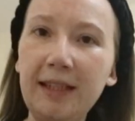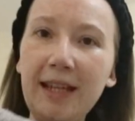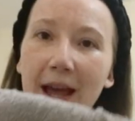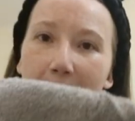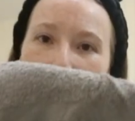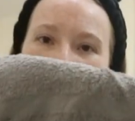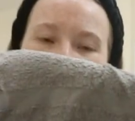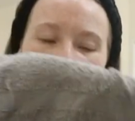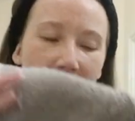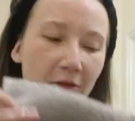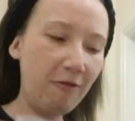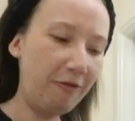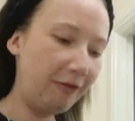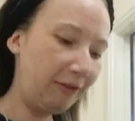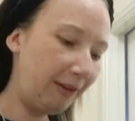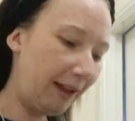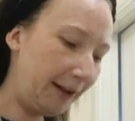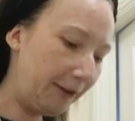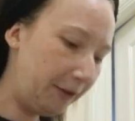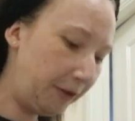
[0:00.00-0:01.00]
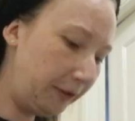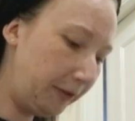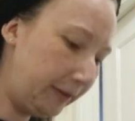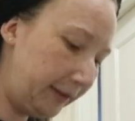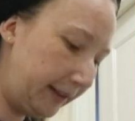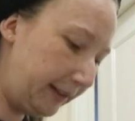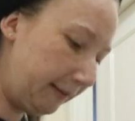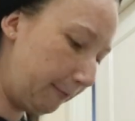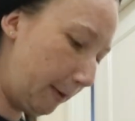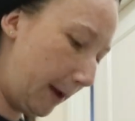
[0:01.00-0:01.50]
Get my little flannel,
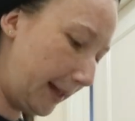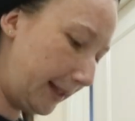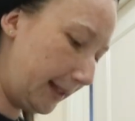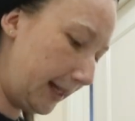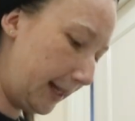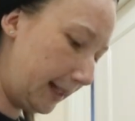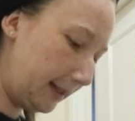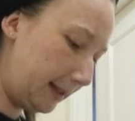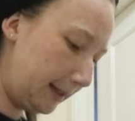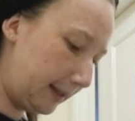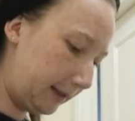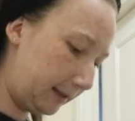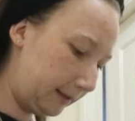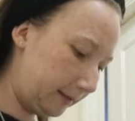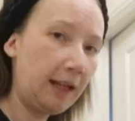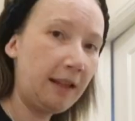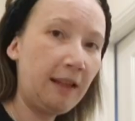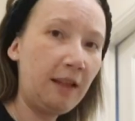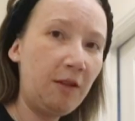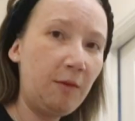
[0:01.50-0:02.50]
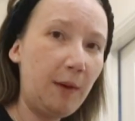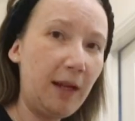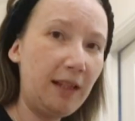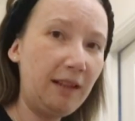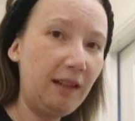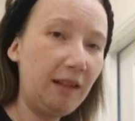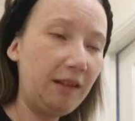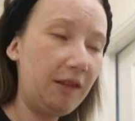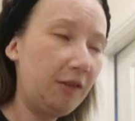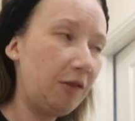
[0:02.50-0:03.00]
wet it, and then
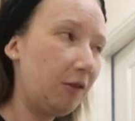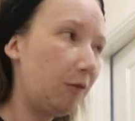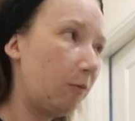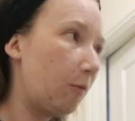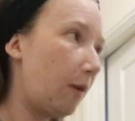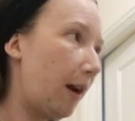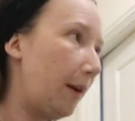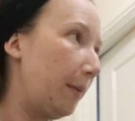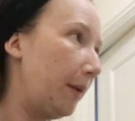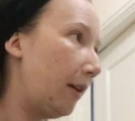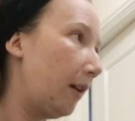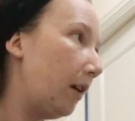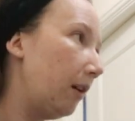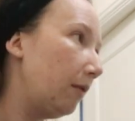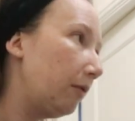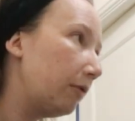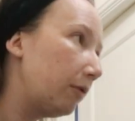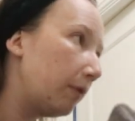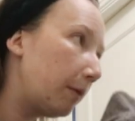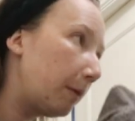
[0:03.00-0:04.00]
basically just wipe it off.